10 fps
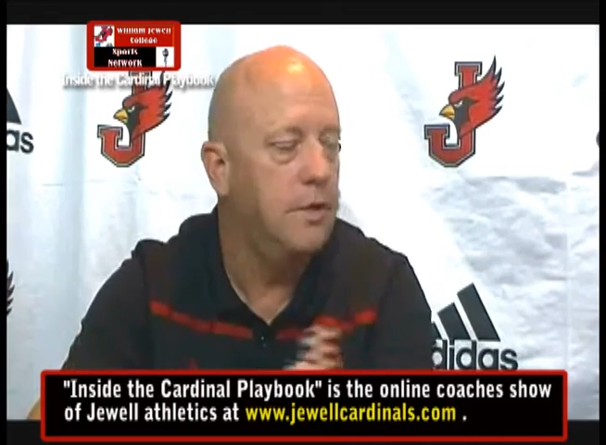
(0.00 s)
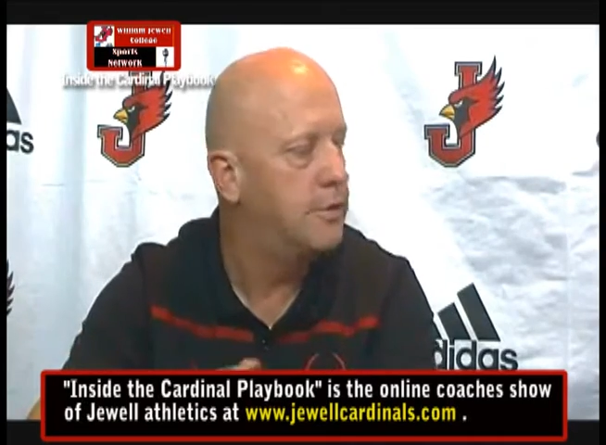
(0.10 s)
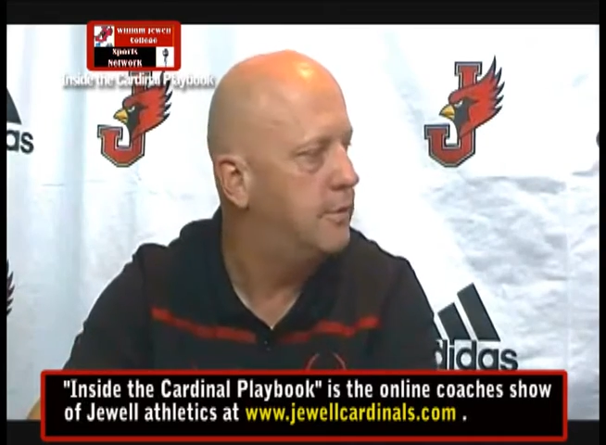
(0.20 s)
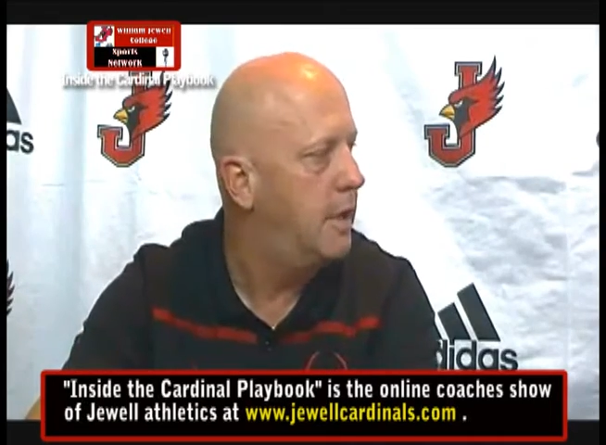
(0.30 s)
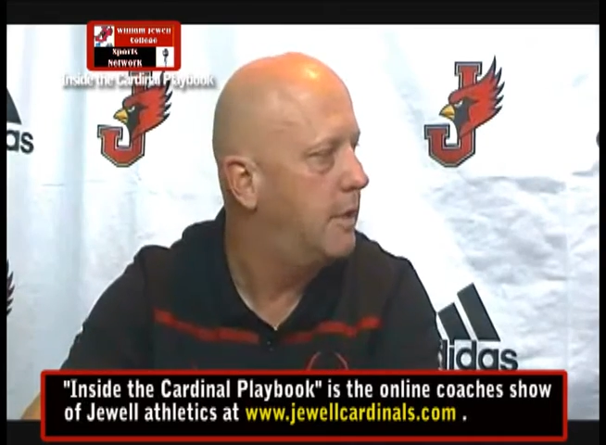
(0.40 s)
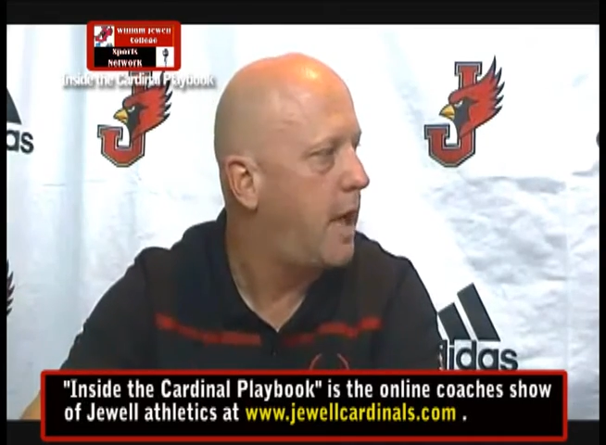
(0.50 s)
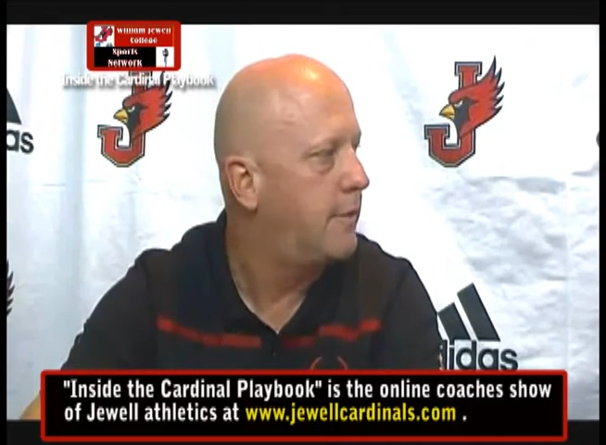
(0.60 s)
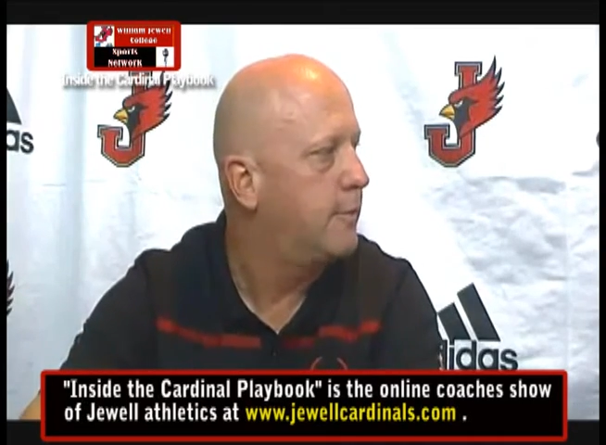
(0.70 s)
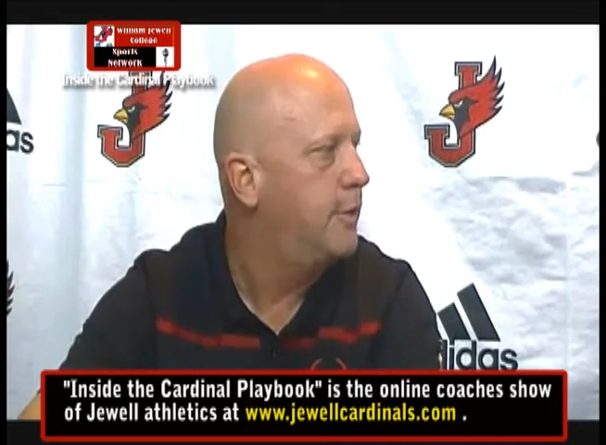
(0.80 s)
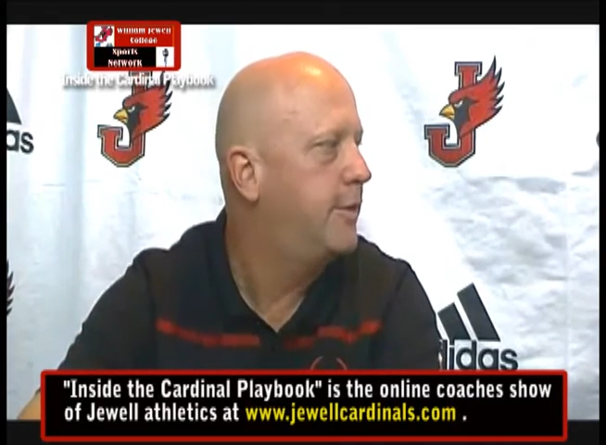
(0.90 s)
there's
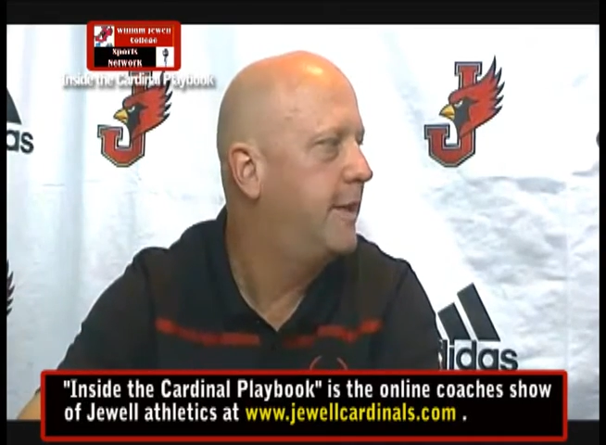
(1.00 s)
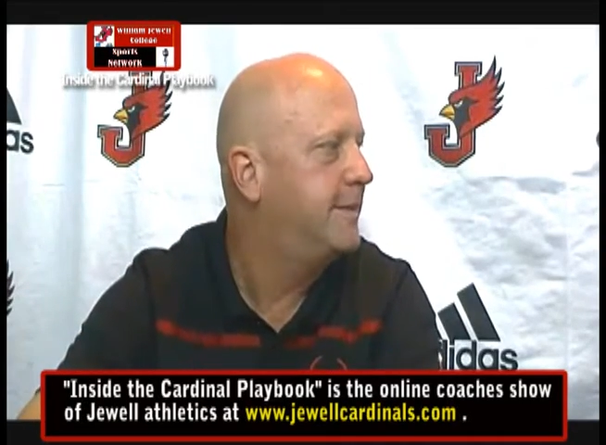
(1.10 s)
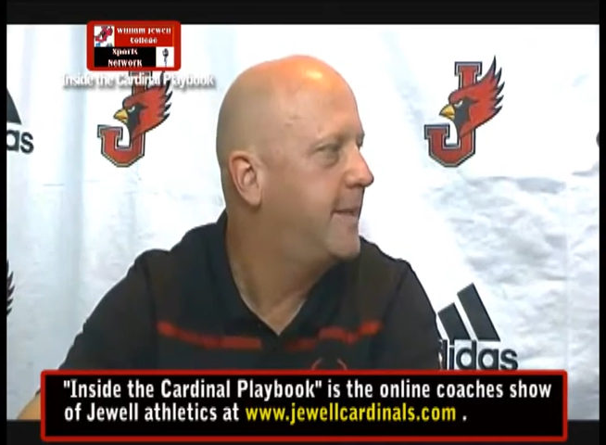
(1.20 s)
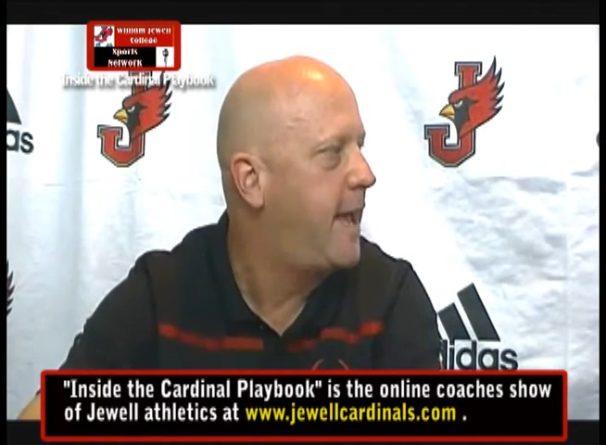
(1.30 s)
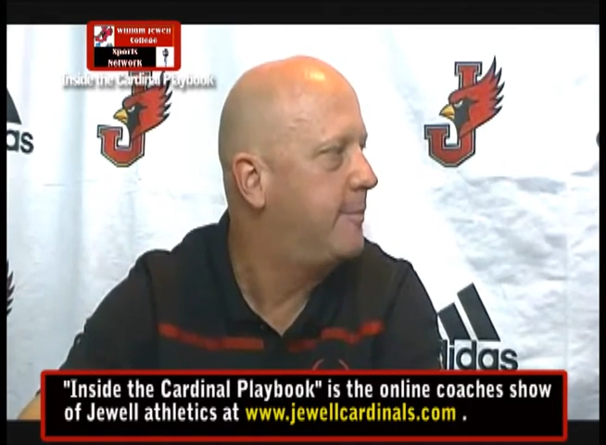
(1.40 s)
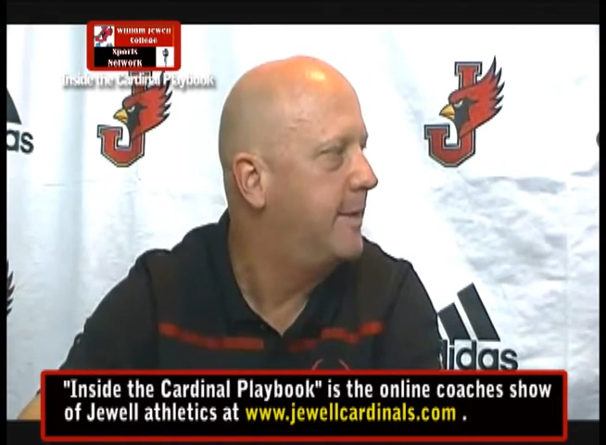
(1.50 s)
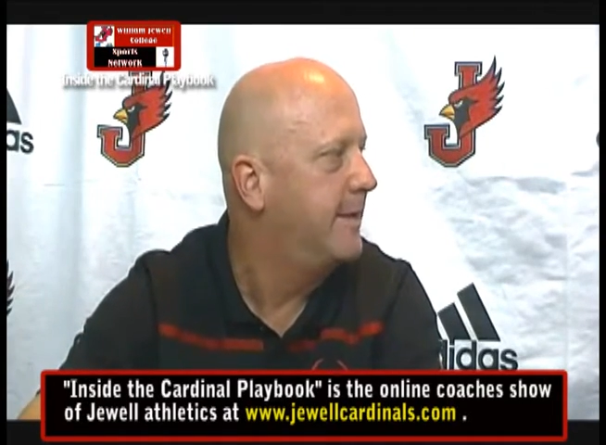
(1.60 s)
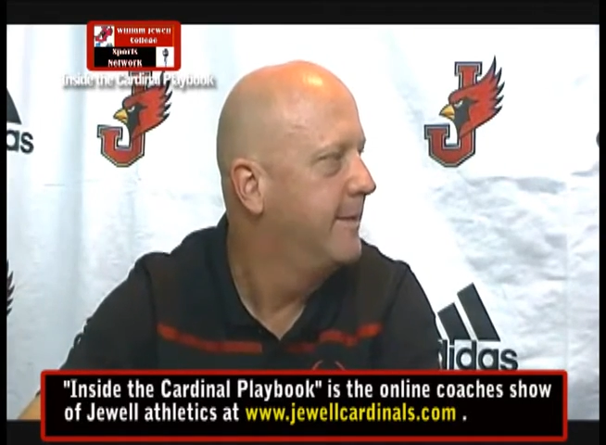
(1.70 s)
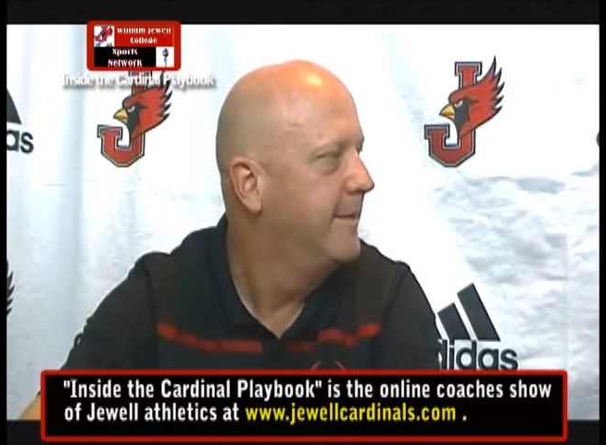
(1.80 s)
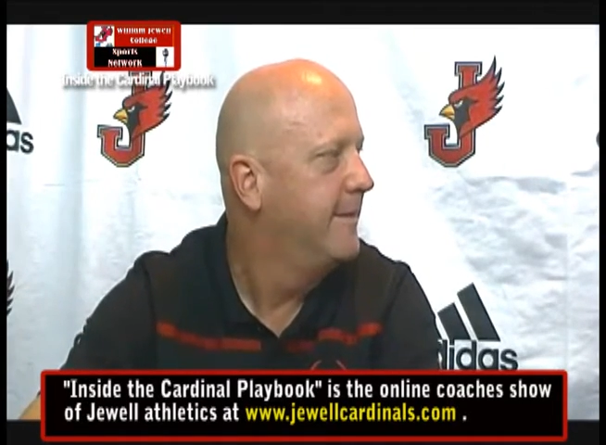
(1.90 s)
a lot of good things
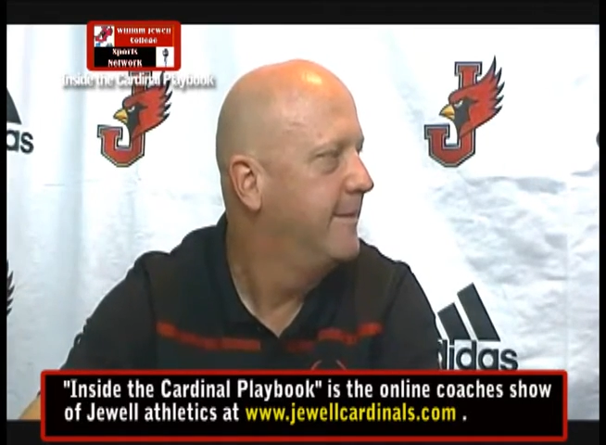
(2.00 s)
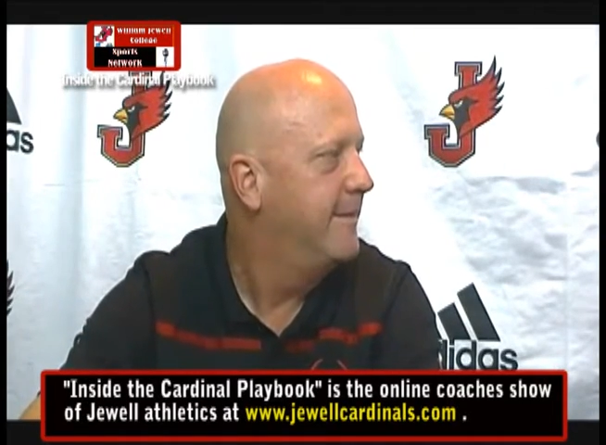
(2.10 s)
happening.